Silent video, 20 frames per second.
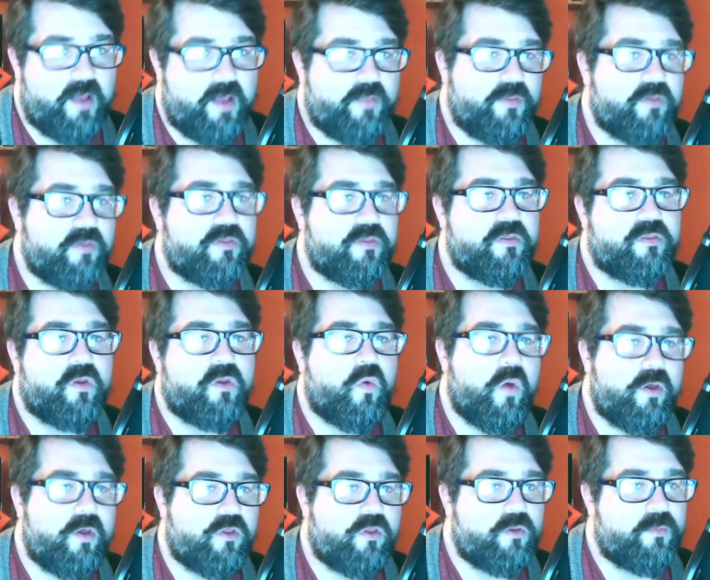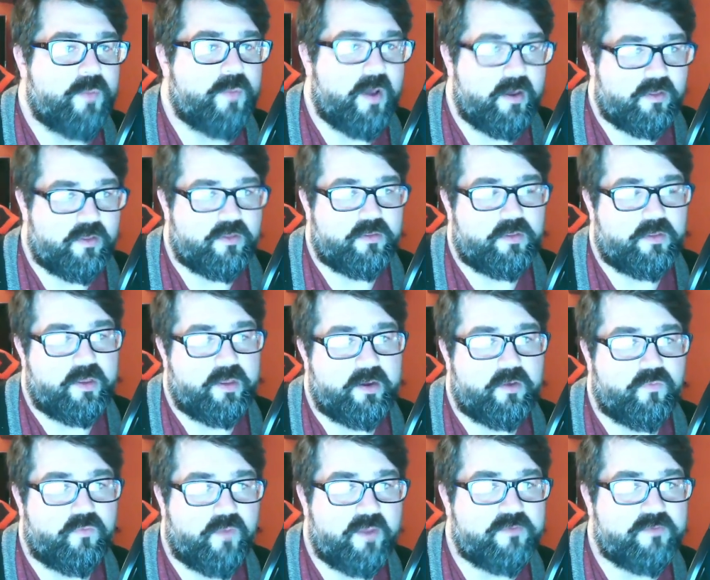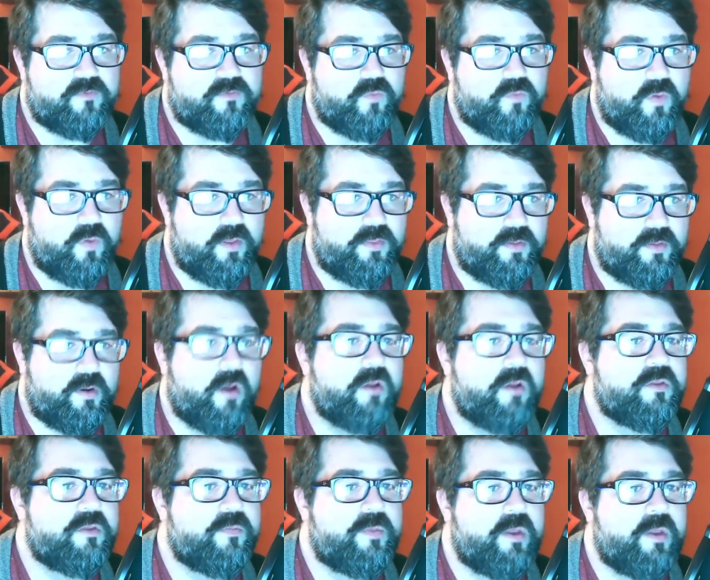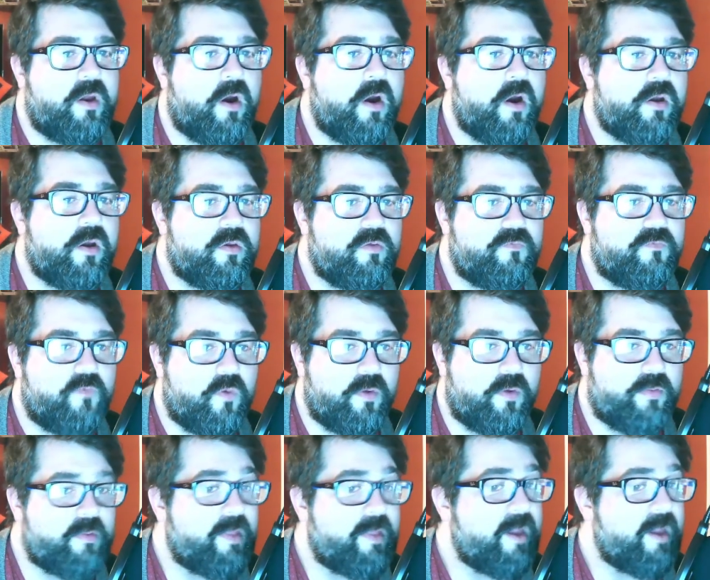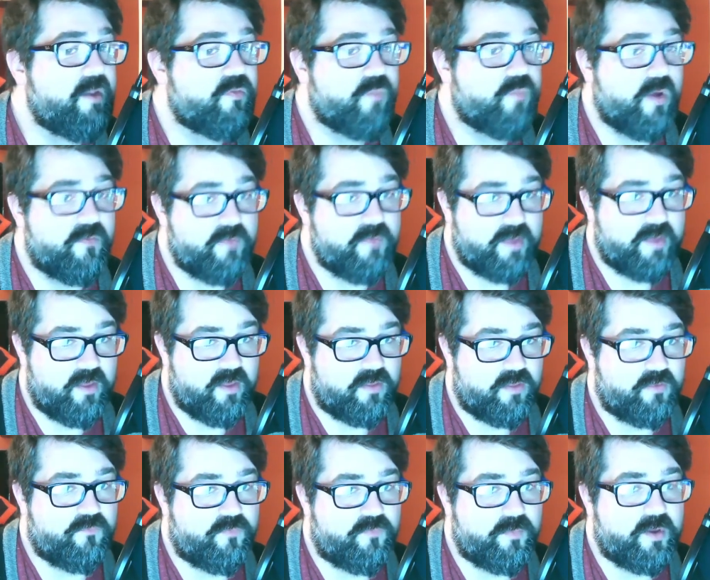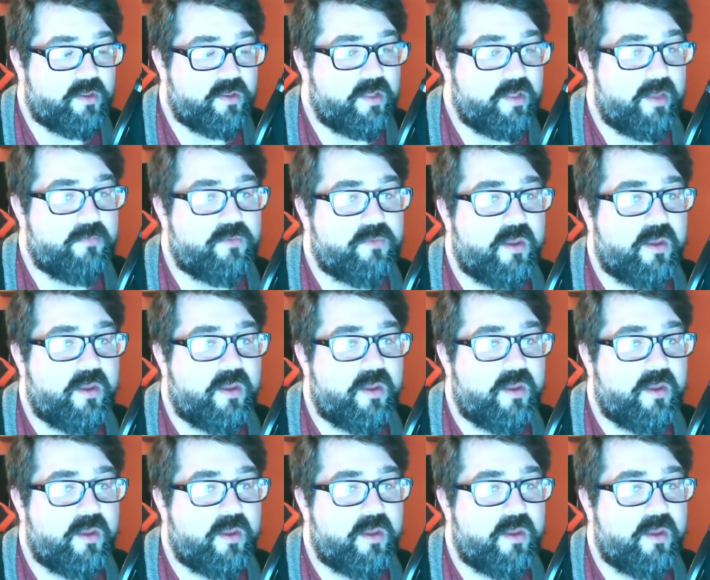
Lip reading: This is the question postulated, wrestled with, and ultimately argued for in the latest provocation from acclaimed